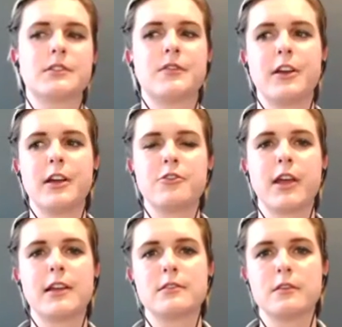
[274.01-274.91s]
was very
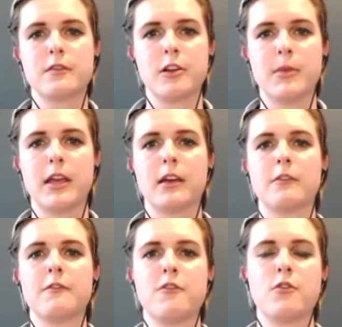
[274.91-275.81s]
trans affirming
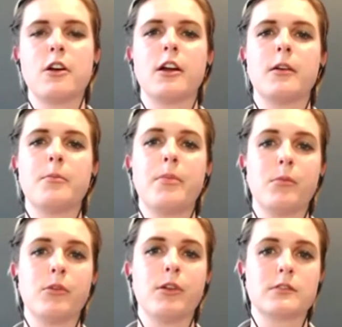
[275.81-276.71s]
for
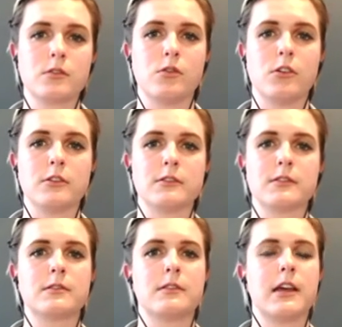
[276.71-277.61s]
public schools
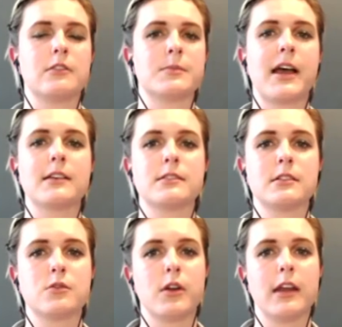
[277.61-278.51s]
that was passed in
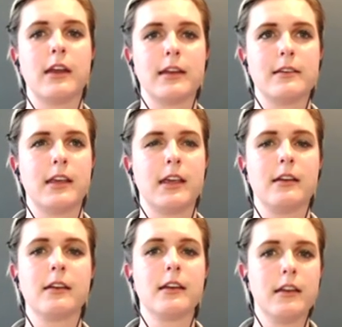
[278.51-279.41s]
twenty nineteen.
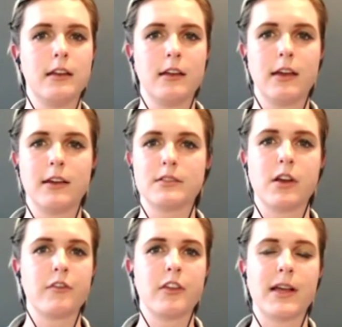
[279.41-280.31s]
It's one
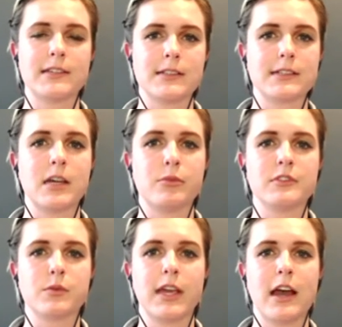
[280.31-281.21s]
of the best examples
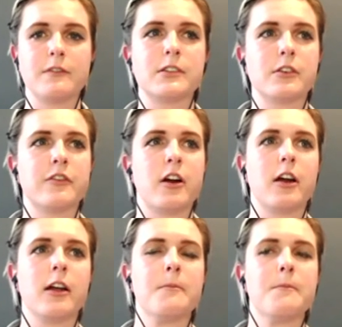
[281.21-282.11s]
we have so far.